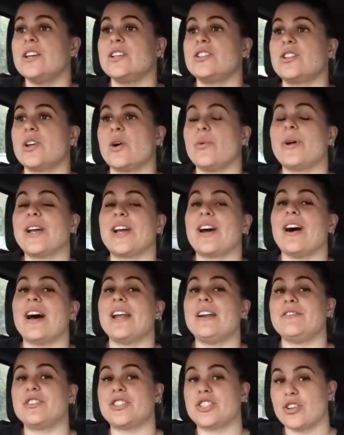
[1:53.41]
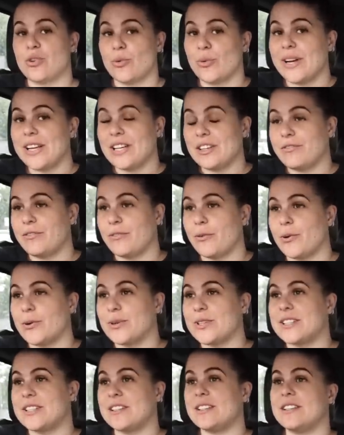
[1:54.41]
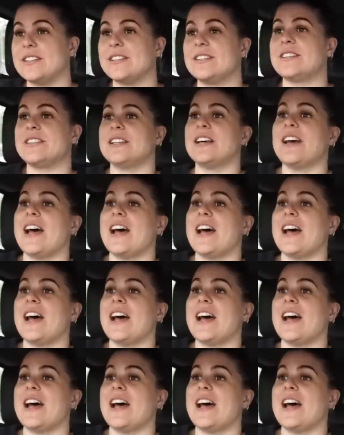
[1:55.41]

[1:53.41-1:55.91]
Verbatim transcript: so we kind of joined forces